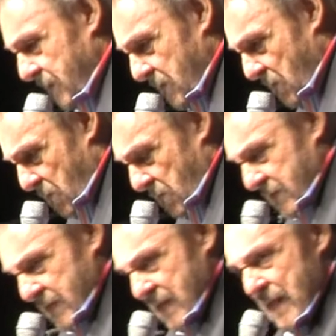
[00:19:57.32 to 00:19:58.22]

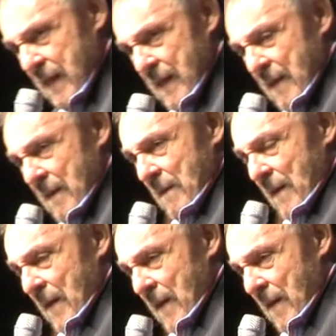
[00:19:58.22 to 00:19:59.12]
Lord
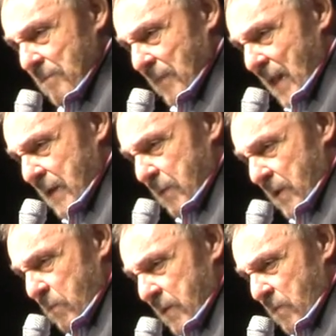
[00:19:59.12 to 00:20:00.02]

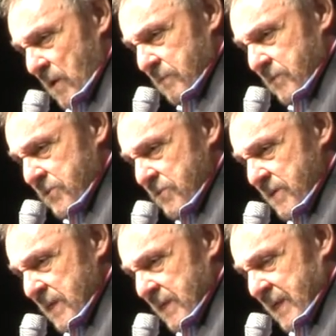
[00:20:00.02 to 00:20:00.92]
Anyway, we were
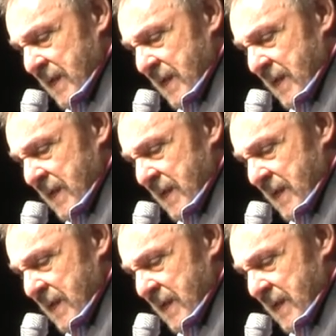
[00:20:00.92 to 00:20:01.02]
doing a